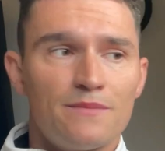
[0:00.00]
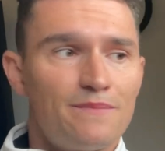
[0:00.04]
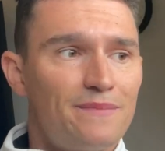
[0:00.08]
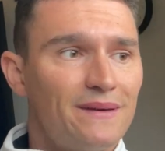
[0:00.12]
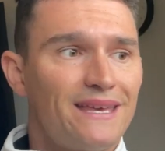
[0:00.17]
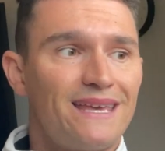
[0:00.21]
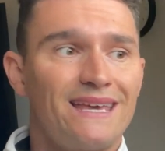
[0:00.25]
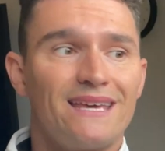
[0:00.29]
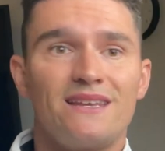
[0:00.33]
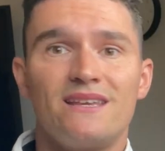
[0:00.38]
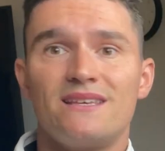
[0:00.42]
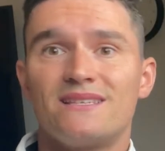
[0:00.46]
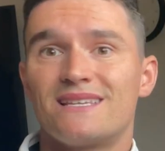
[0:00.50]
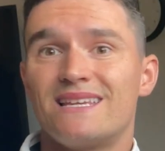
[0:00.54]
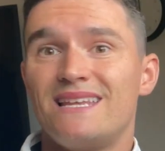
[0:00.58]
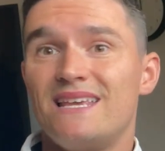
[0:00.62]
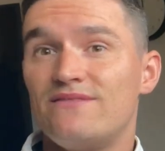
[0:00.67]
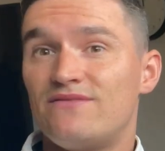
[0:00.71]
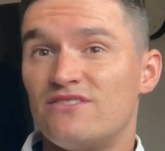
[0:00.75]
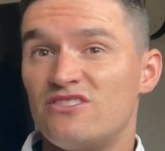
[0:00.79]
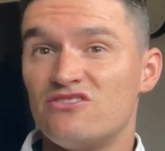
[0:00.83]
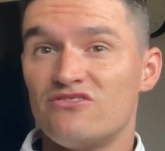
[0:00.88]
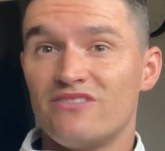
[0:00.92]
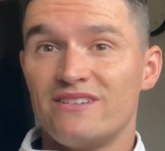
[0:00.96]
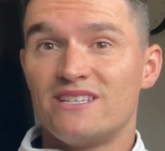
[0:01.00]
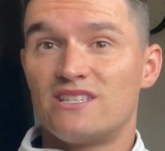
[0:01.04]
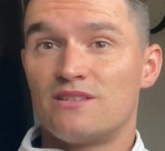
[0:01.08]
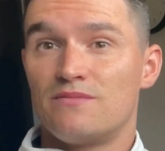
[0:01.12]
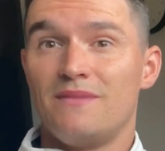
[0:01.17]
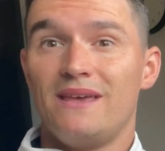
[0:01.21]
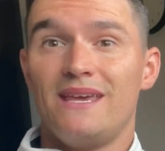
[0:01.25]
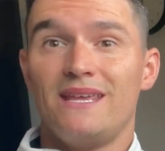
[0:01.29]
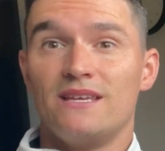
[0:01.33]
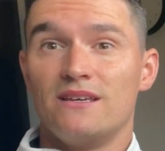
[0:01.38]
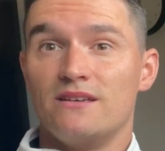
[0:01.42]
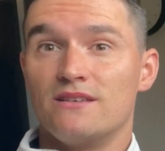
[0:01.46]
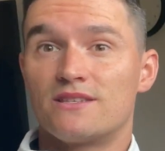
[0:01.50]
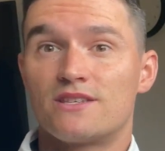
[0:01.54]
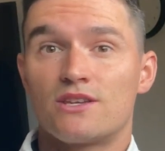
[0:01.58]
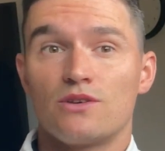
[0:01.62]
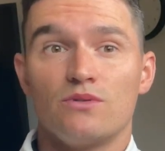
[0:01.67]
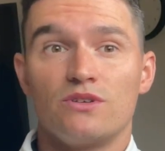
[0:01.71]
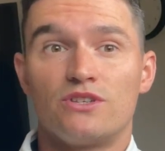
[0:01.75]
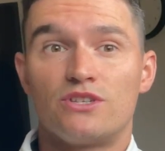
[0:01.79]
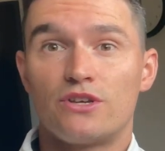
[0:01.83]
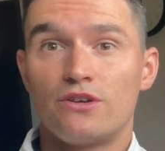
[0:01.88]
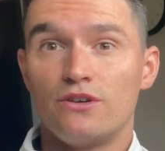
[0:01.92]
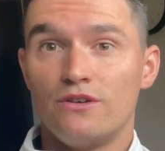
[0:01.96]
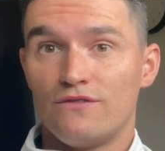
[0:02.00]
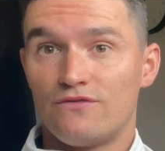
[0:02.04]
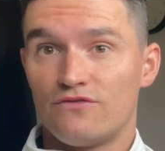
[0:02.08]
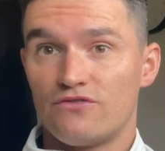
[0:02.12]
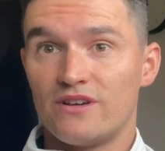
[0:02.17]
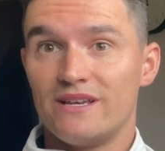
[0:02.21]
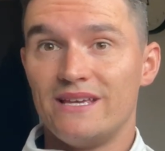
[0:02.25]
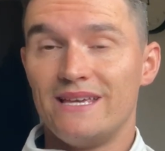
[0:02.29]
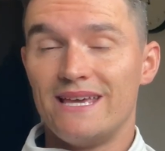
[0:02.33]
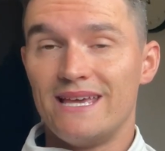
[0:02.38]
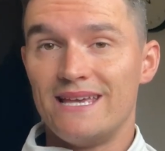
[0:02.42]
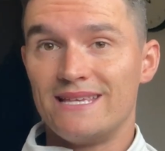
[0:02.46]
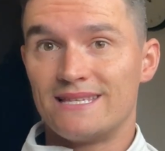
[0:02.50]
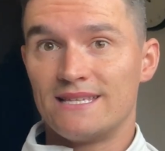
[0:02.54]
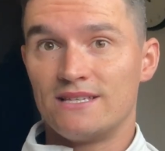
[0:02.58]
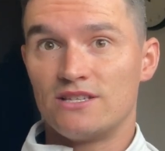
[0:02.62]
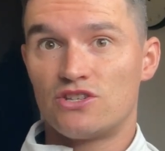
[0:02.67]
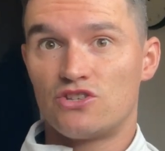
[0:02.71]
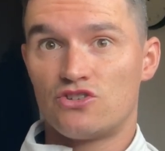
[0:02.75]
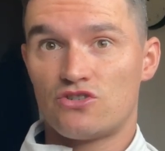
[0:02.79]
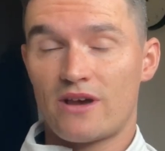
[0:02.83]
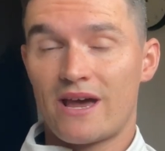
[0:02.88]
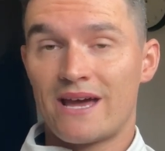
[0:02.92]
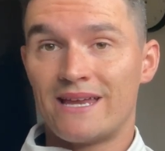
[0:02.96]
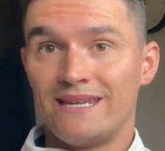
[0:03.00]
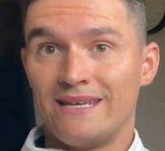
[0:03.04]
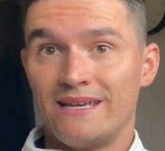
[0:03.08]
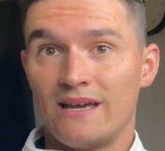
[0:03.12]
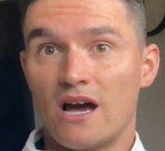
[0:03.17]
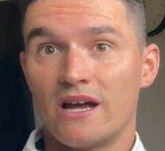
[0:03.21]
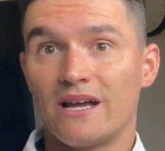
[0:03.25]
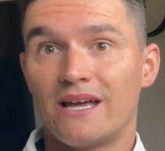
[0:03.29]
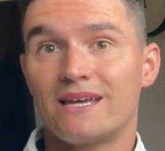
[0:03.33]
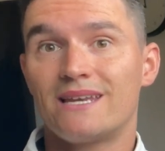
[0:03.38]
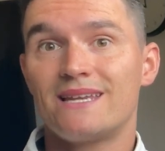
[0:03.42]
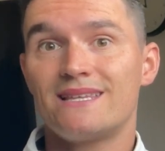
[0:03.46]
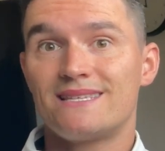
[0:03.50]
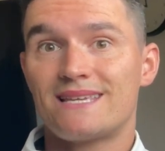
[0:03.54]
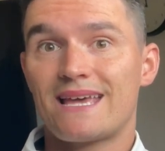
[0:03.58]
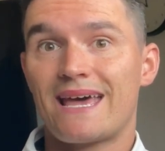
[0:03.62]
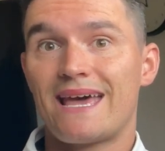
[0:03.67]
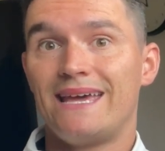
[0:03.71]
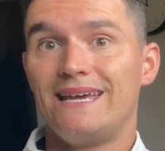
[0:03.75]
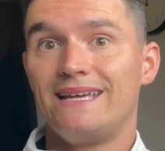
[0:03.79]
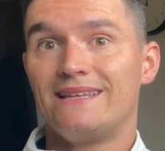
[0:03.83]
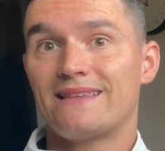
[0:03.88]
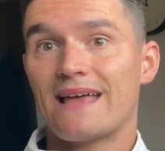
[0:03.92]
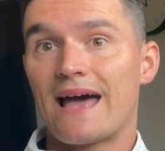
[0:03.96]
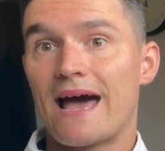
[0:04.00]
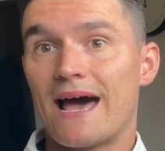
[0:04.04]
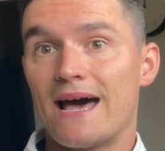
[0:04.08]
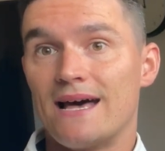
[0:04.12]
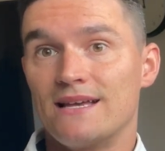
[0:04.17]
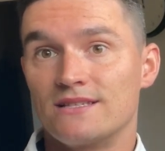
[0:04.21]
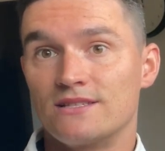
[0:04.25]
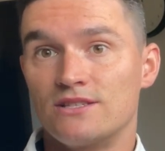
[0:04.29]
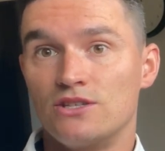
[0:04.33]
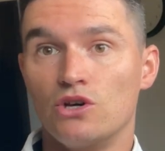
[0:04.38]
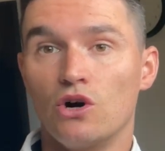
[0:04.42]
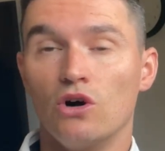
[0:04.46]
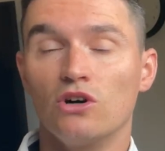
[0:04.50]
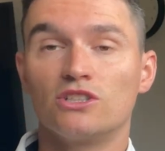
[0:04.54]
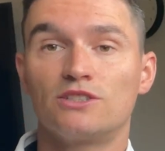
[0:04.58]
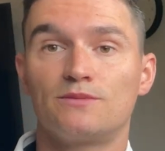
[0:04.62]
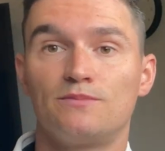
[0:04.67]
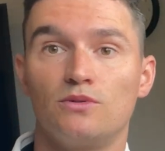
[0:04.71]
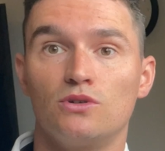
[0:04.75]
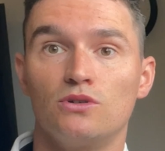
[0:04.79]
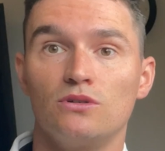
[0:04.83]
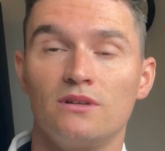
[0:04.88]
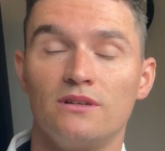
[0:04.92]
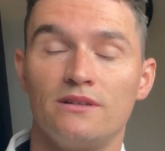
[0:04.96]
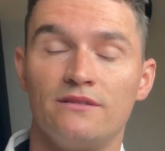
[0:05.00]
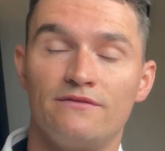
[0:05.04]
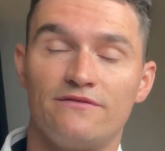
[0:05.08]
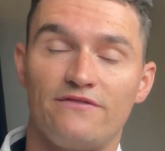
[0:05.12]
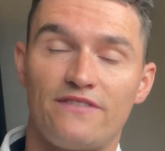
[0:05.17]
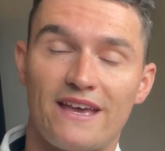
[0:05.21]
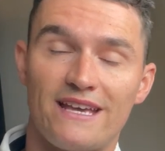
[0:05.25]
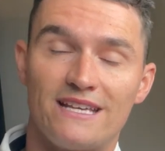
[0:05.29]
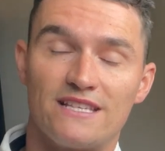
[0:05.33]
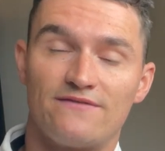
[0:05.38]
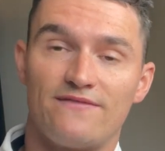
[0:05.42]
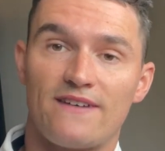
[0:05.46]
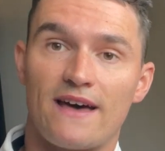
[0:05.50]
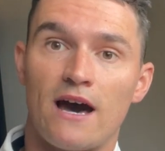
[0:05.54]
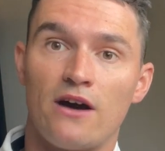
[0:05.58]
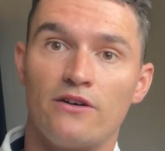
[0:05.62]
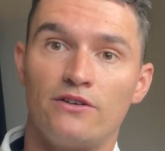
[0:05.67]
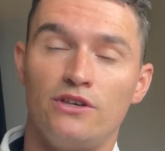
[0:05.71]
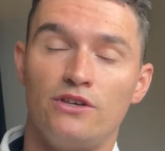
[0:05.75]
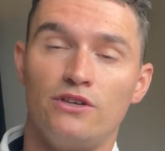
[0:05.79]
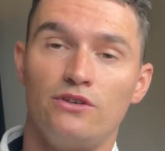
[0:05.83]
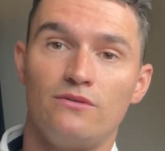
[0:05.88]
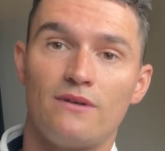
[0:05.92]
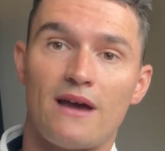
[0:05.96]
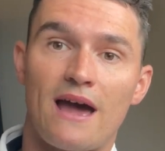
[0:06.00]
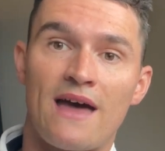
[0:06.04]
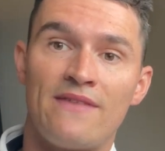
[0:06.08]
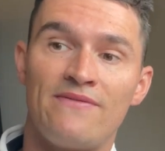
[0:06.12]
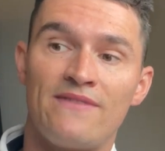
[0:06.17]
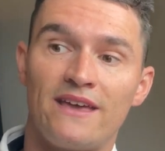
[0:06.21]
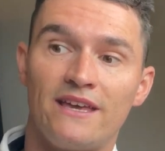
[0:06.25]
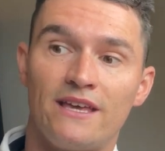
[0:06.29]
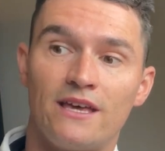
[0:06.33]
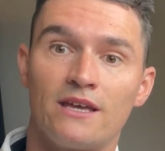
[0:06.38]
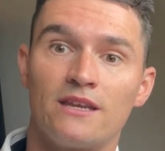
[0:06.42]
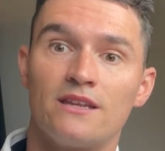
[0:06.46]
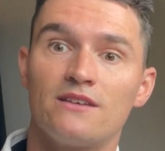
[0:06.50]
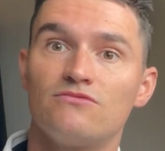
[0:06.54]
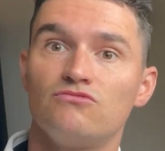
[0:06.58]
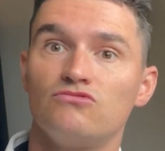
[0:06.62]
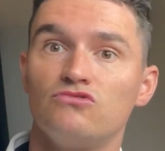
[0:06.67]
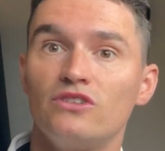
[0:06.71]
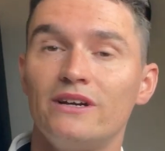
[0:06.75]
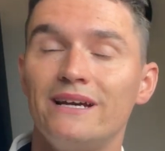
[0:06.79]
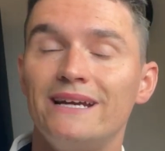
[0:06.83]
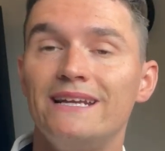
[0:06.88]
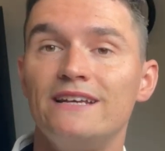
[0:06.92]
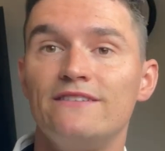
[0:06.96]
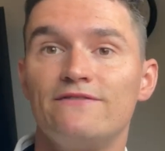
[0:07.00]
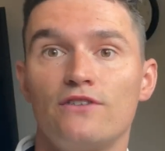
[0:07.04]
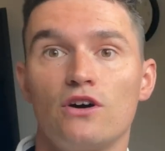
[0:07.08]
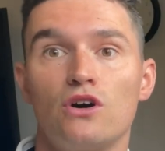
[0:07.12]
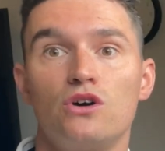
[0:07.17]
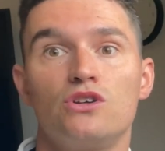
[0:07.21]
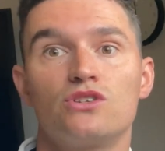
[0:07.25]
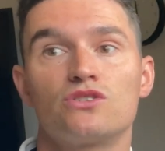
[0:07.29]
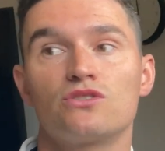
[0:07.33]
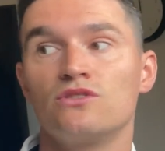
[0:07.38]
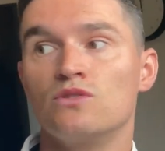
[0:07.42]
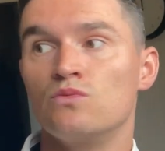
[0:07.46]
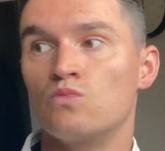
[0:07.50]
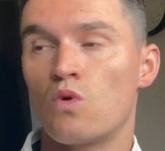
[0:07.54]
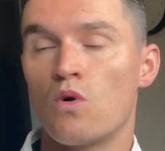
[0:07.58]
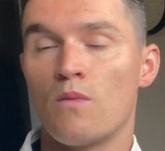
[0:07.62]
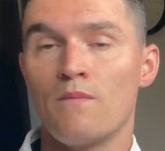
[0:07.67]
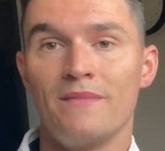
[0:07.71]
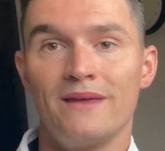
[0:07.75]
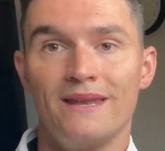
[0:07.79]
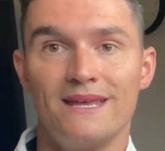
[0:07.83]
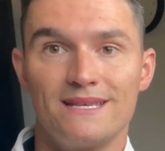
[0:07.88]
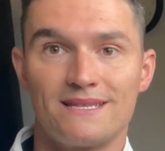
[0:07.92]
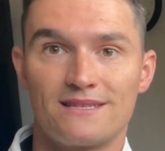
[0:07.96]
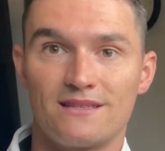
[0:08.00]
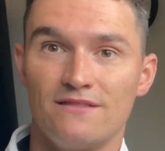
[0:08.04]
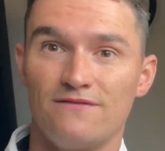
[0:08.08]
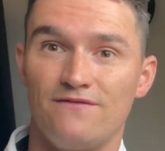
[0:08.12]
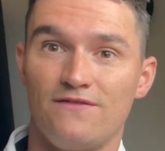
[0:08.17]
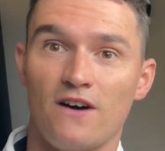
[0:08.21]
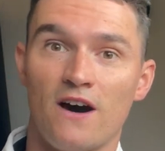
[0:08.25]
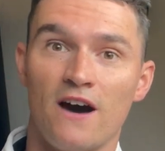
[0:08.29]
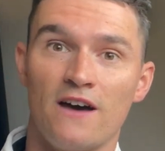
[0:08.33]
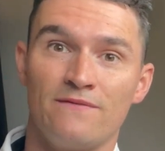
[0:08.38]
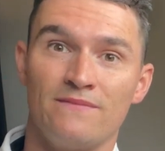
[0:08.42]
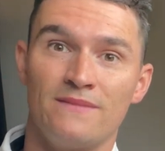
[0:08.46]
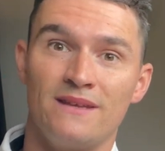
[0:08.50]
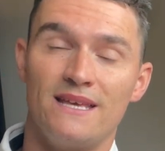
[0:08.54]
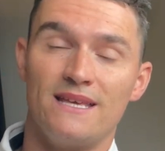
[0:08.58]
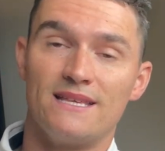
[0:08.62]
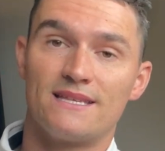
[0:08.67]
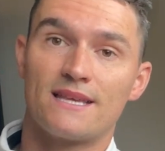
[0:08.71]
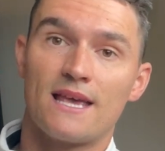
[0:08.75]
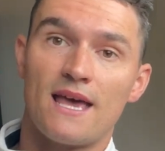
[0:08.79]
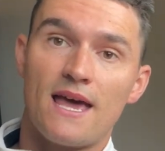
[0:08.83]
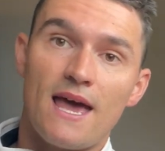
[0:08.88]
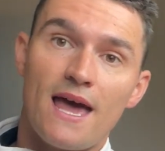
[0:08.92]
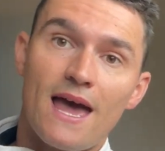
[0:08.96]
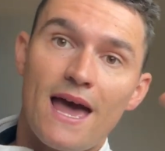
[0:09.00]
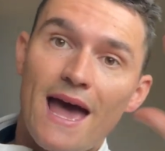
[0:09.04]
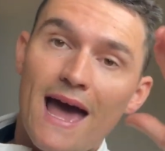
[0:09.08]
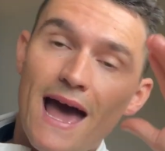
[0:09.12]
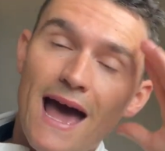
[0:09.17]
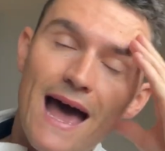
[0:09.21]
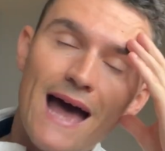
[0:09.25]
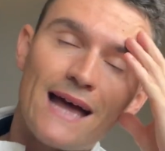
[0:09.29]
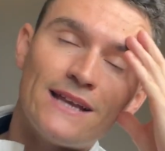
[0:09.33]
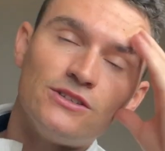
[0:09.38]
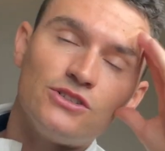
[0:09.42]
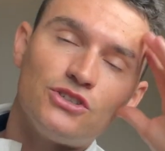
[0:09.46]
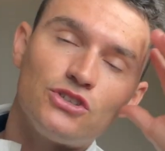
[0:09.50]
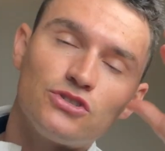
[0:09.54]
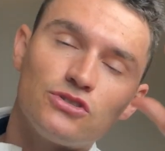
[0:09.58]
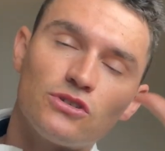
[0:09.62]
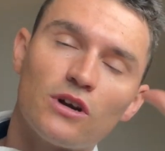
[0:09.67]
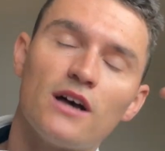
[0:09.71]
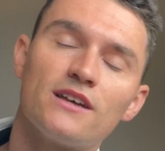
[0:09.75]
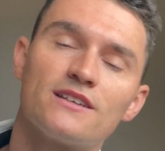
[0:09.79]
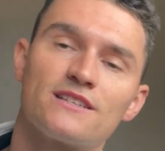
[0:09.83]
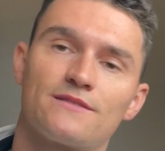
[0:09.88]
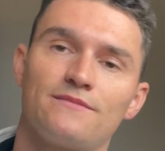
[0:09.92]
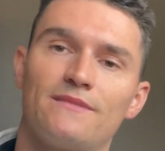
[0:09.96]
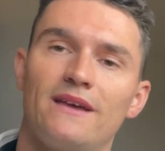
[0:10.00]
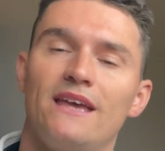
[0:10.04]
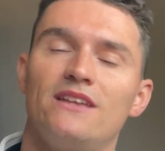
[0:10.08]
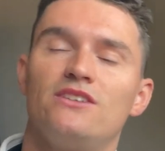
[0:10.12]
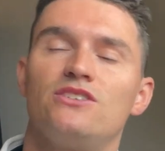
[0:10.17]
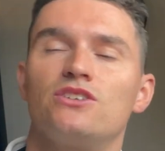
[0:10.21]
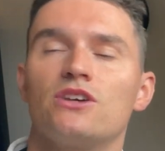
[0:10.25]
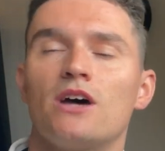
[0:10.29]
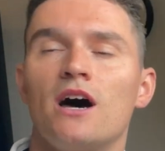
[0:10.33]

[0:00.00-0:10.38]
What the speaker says: beginners and even your intermediates who are 2-3 years into trading are going to take that as gospel and face value, and they're going to really focus on the 1 minutes and the 5 minutes. And trust me,